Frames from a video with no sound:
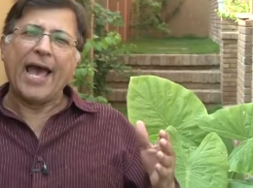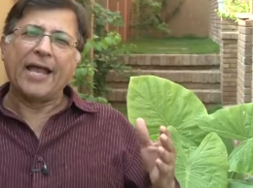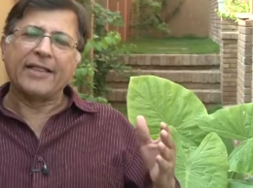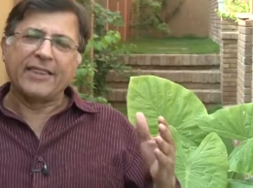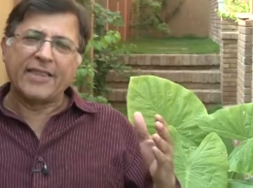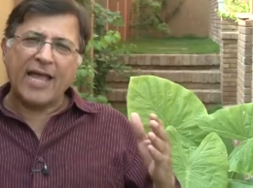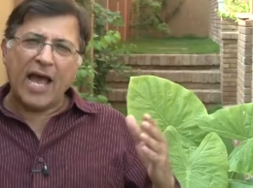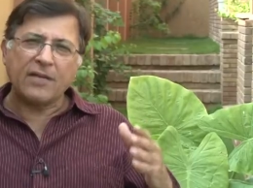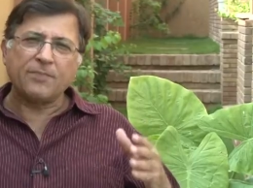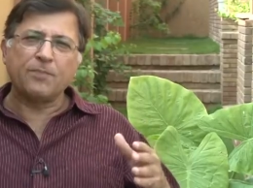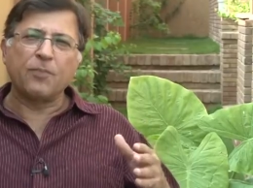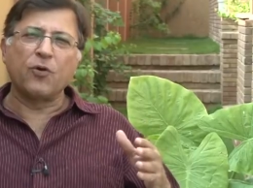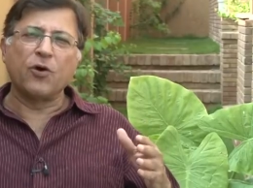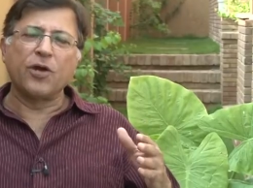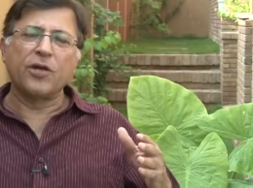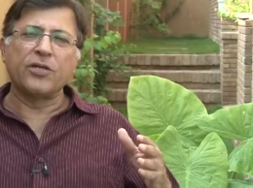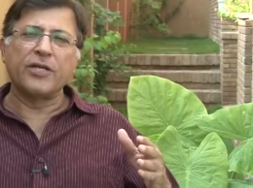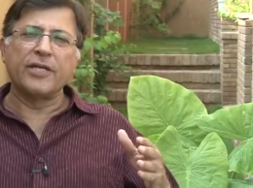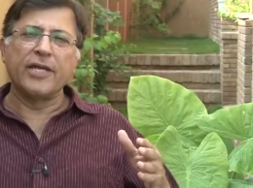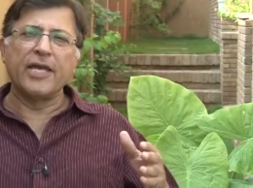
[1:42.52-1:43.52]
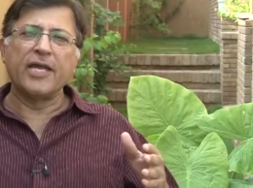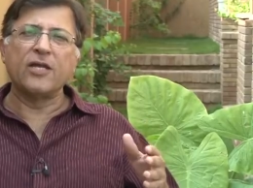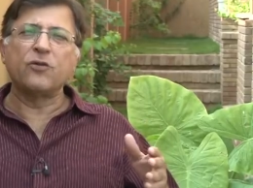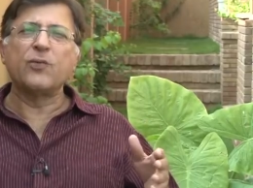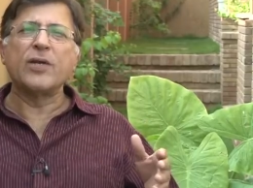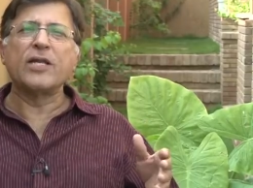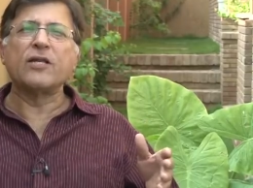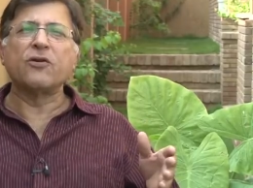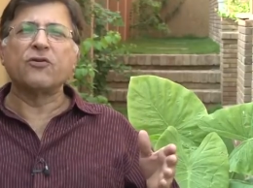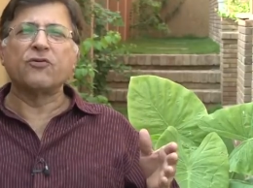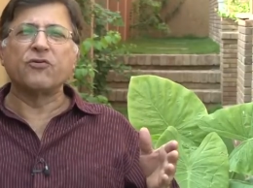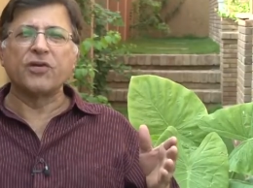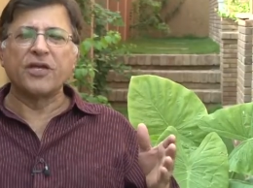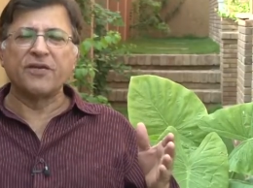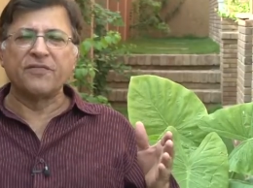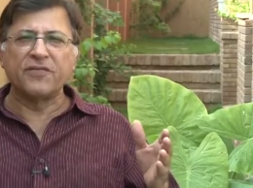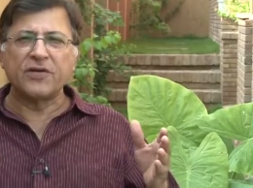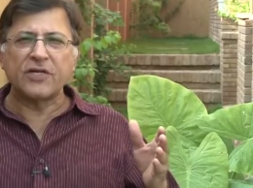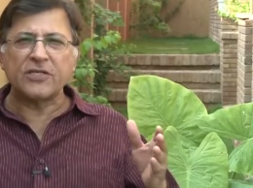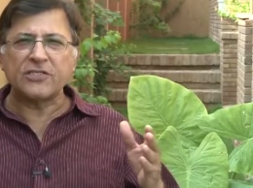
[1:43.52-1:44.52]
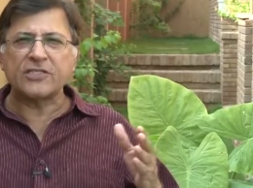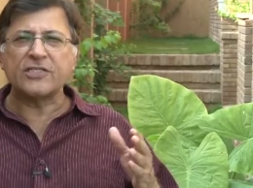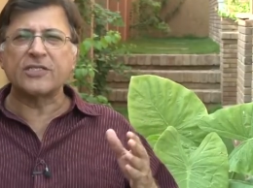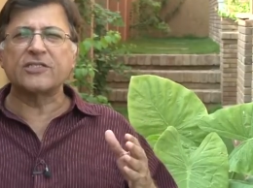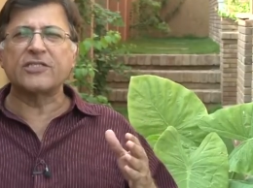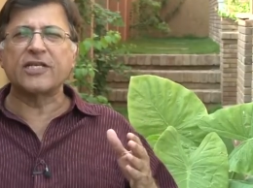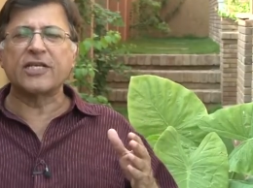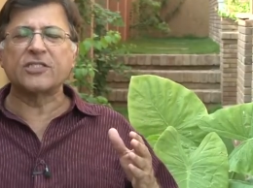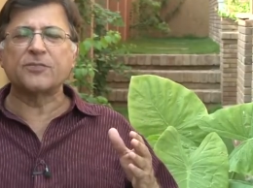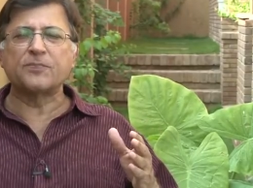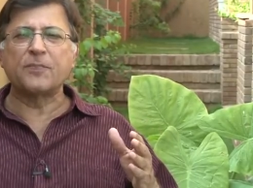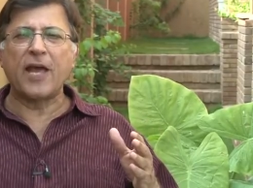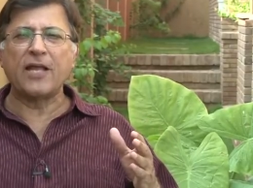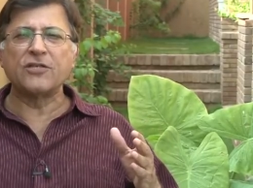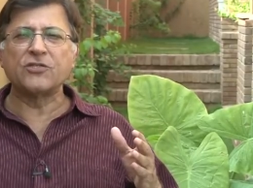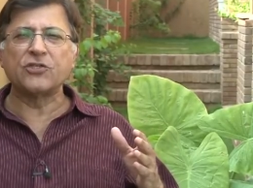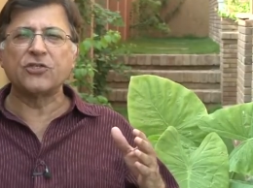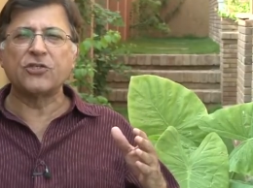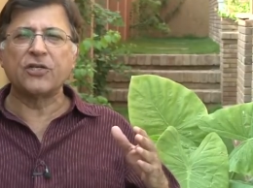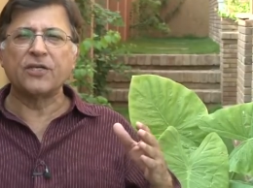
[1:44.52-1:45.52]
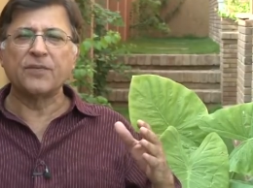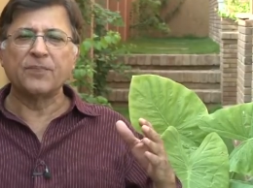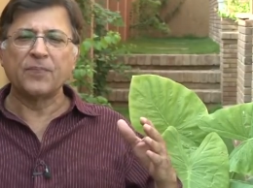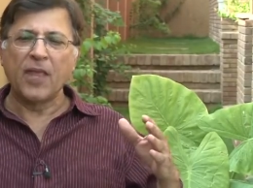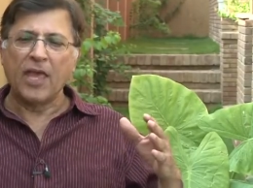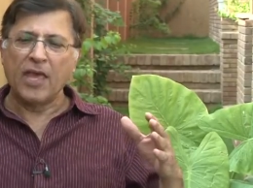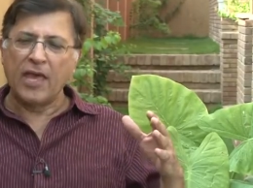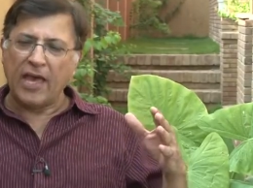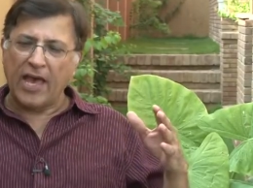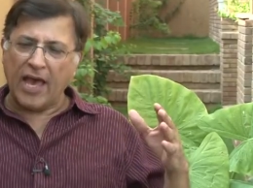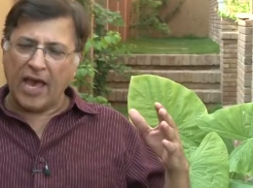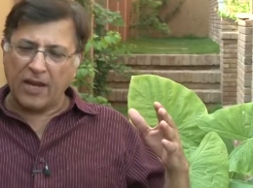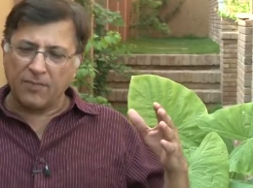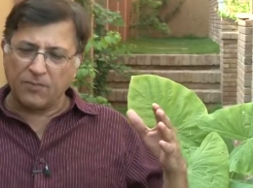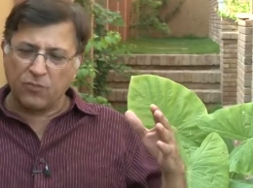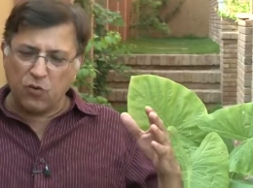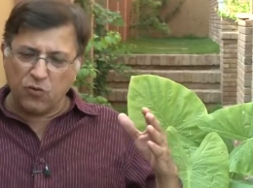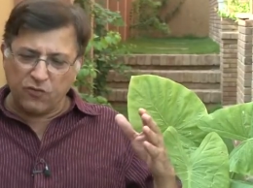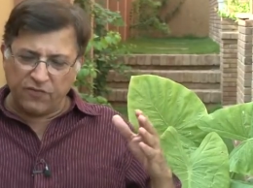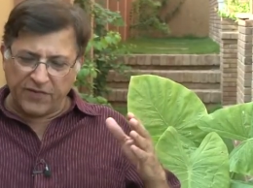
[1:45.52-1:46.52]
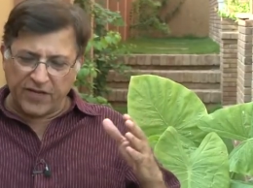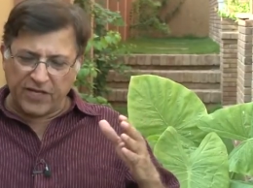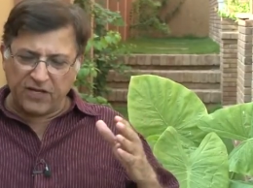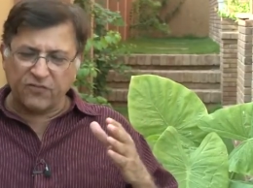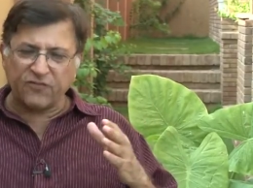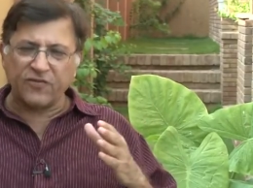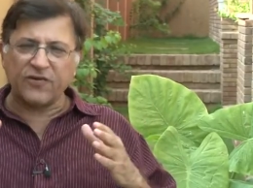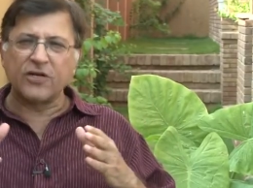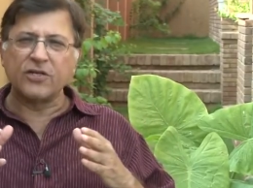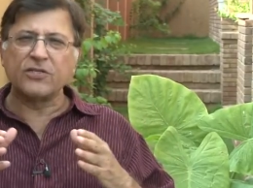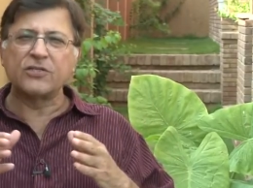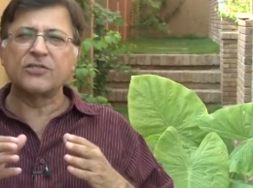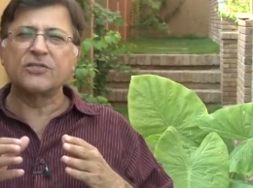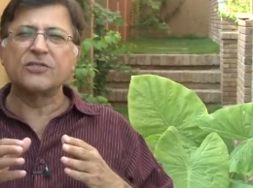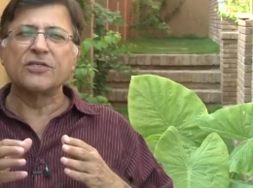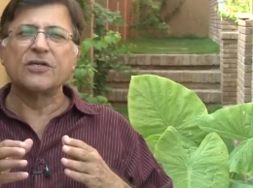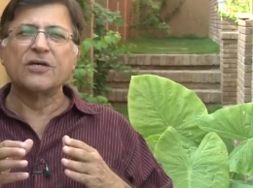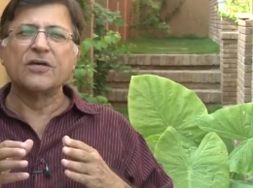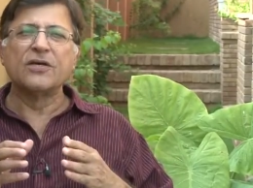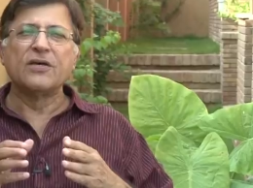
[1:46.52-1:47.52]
at that point, it will reverse its expansion and move inwards,